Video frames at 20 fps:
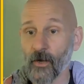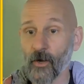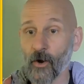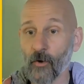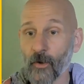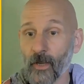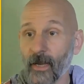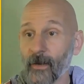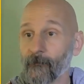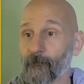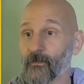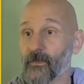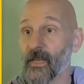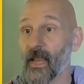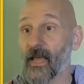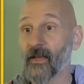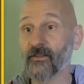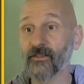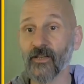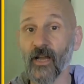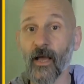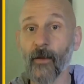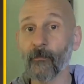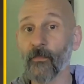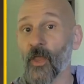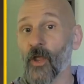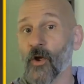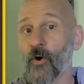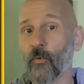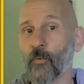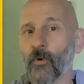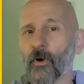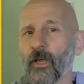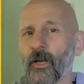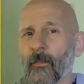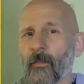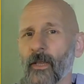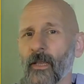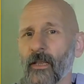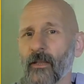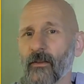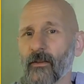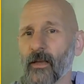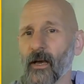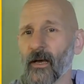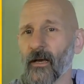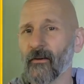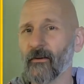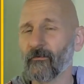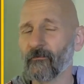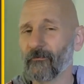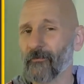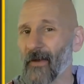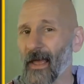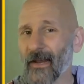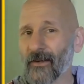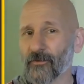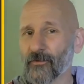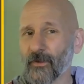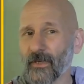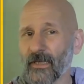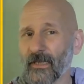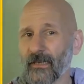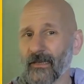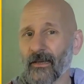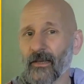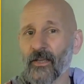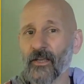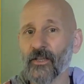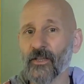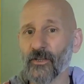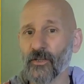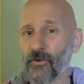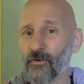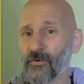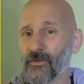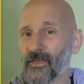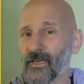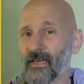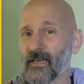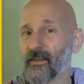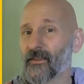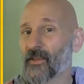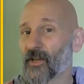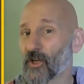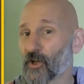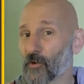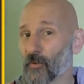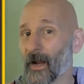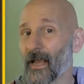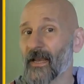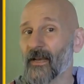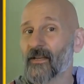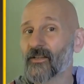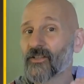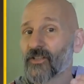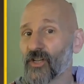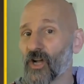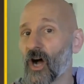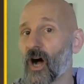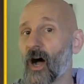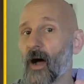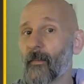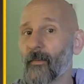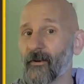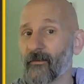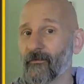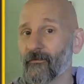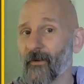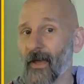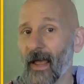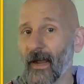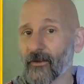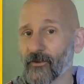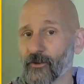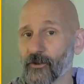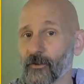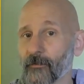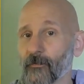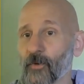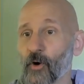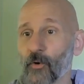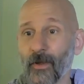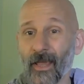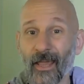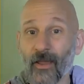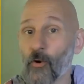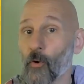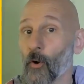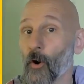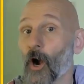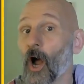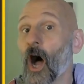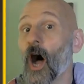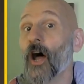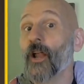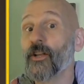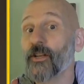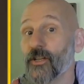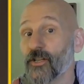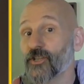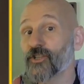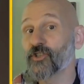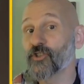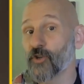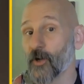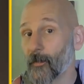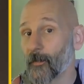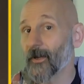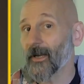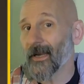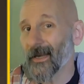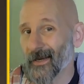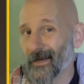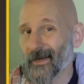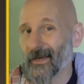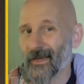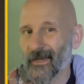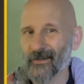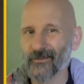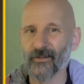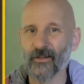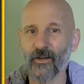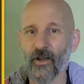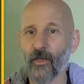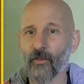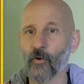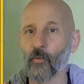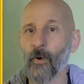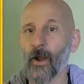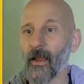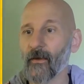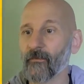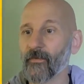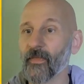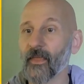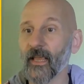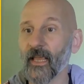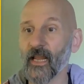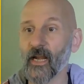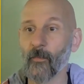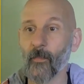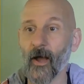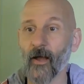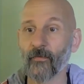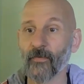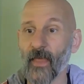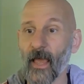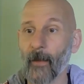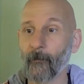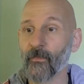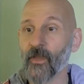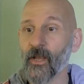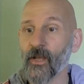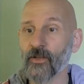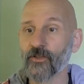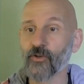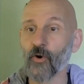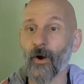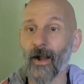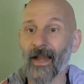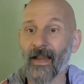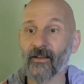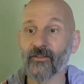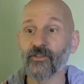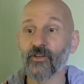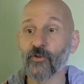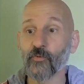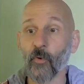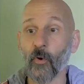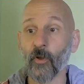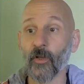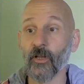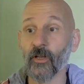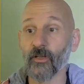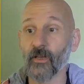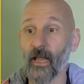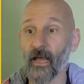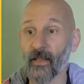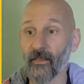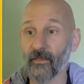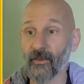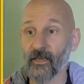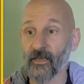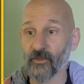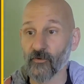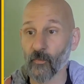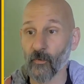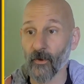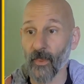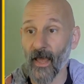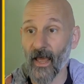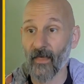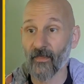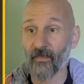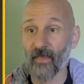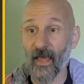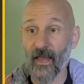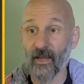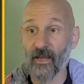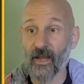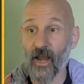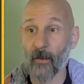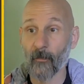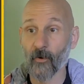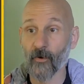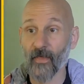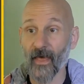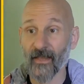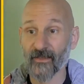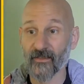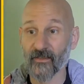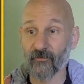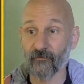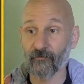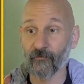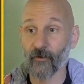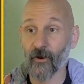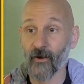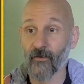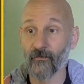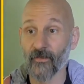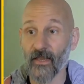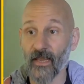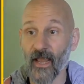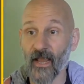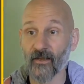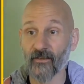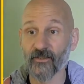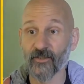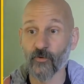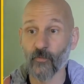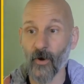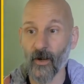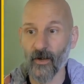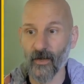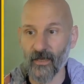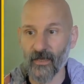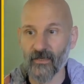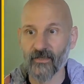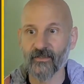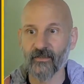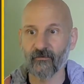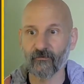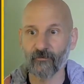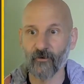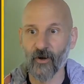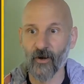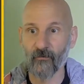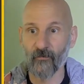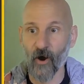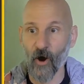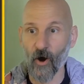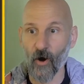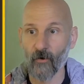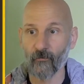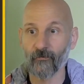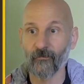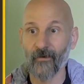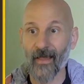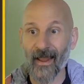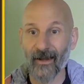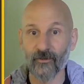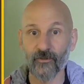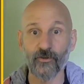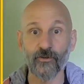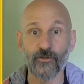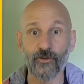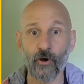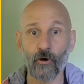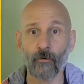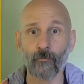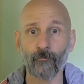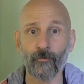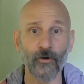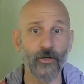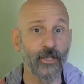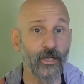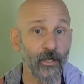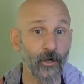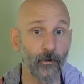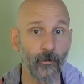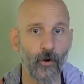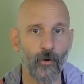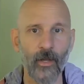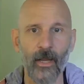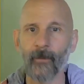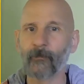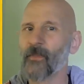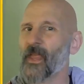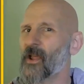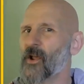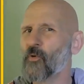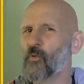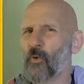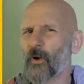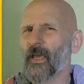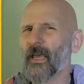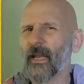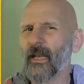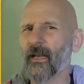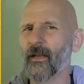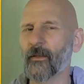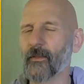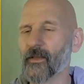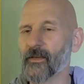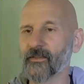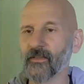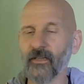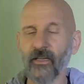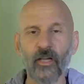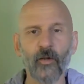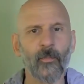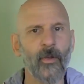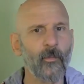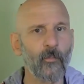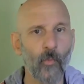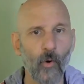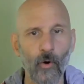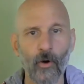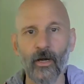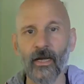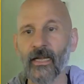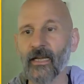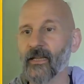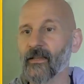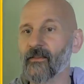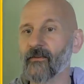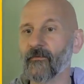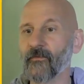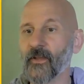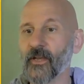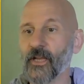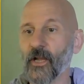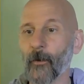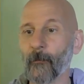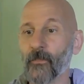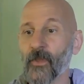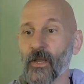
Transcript: Okay, next up, we're going to be uh, factoring using the greatest common factor. Okay, or undistributing is another way of thinking about that. So our answers will look like this, where that, that number that's in front of the x squared is in front of our factors over here. Okay, we'll get into this a little bit more in the video.